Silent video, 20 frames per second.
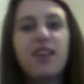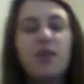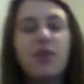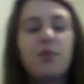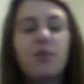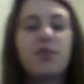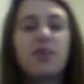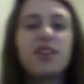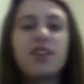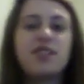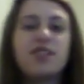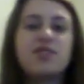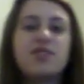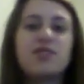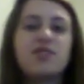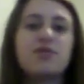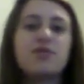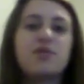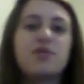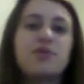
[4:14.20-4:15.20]
Or you could
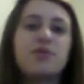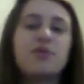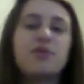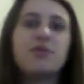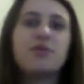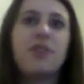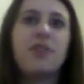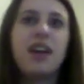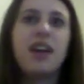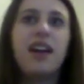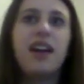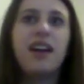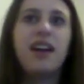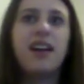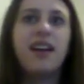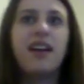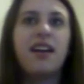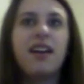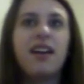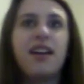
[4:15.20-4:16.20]
do
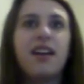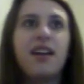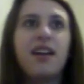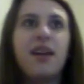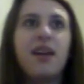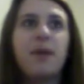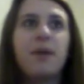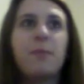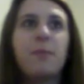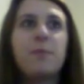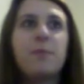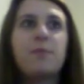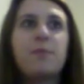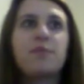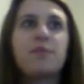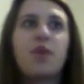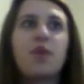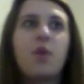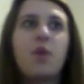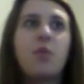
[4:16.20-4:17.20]

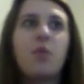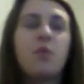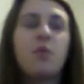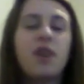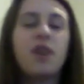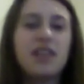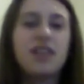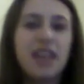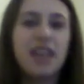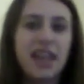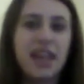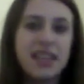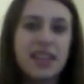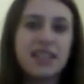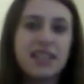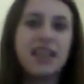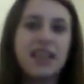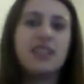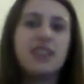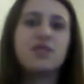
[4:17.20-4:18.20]
1
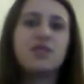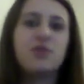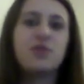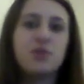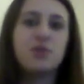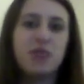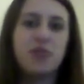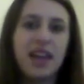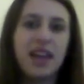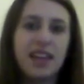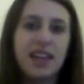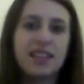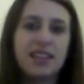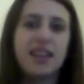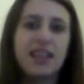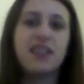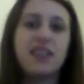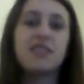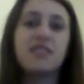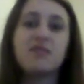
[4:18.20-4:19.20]
and a, 2 and
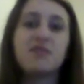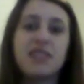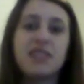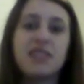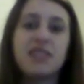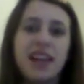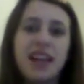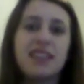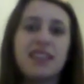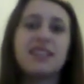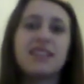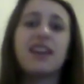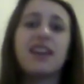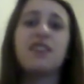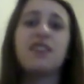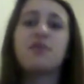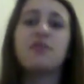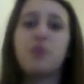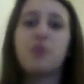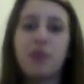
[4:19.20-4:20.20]
a, 3 and
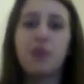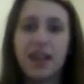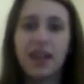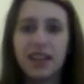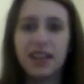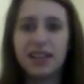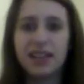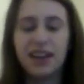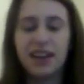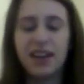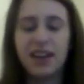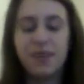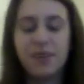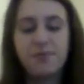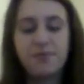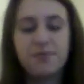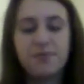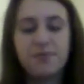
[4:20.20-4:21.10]
a, 4 and a.